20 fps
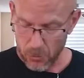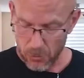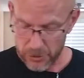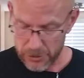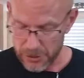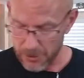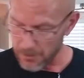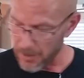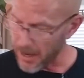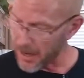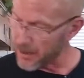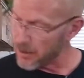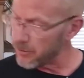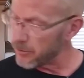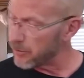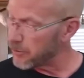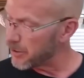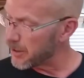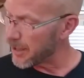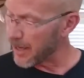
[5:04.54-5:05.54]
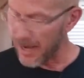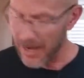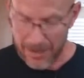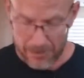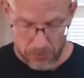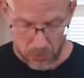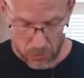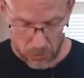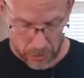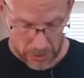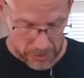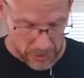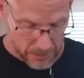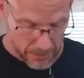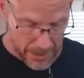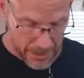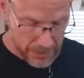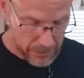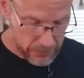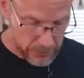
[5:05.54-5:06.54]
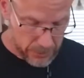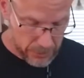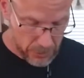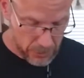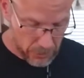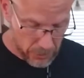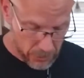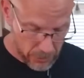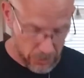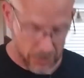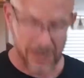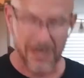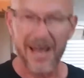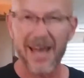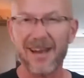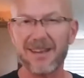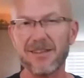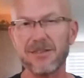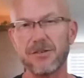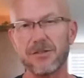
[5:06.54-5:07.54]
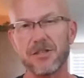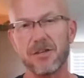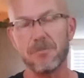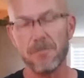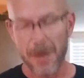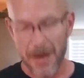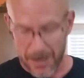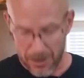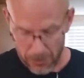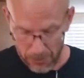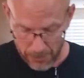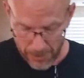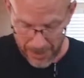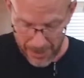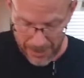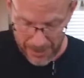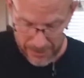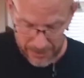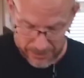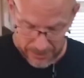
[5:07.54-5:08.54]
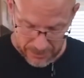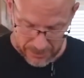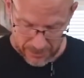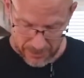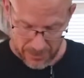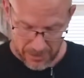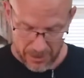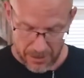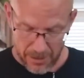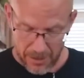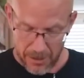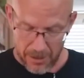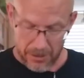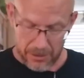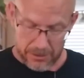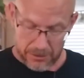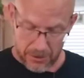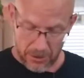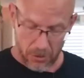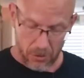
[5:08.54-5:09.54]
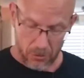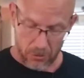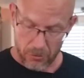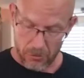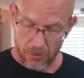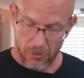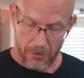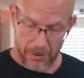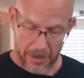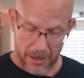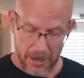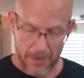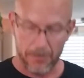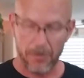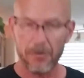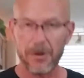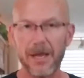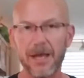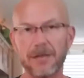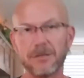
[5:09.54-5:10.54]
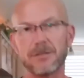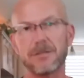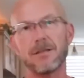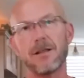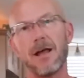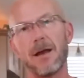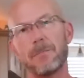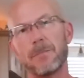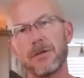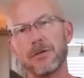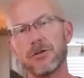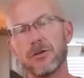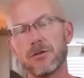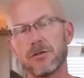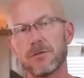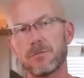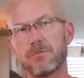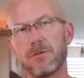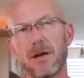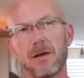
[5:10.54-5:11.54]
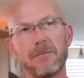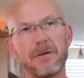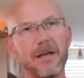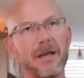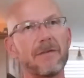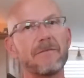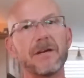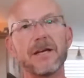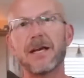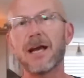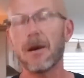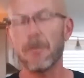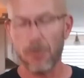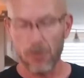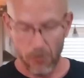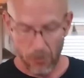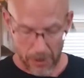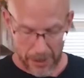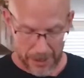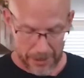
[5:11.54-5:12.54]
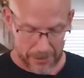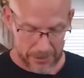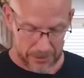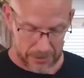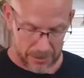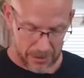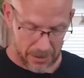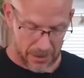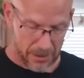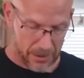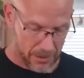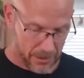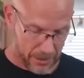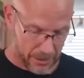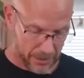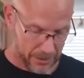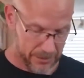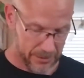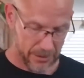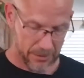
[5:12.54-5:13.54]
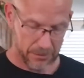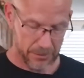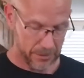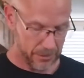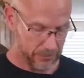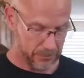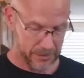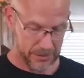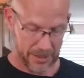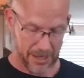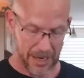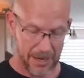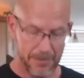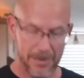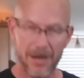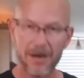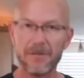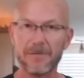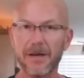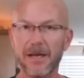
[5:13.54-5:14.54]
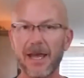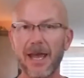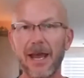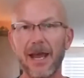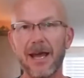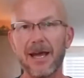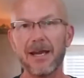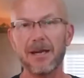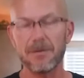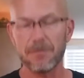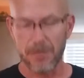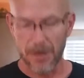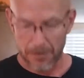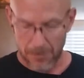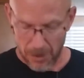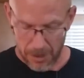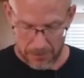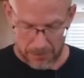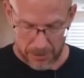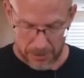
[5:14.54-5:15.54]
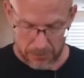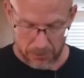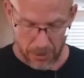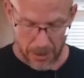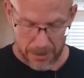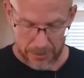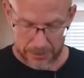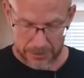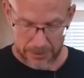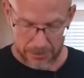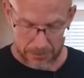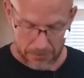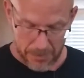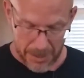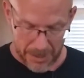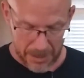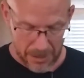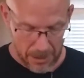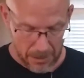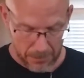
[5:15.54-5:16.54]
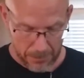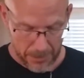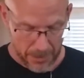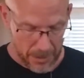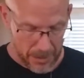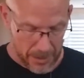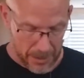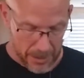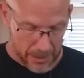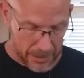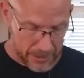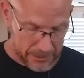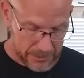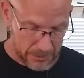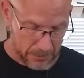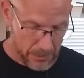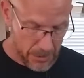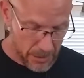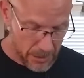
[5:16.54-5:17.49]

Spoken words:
more tomato, you could add more tomatoes to it. You could add a little tomato paste. So growing up, we had sloppy joes probably every couple weeks because came out of a can, and my mom could brown some meat up and some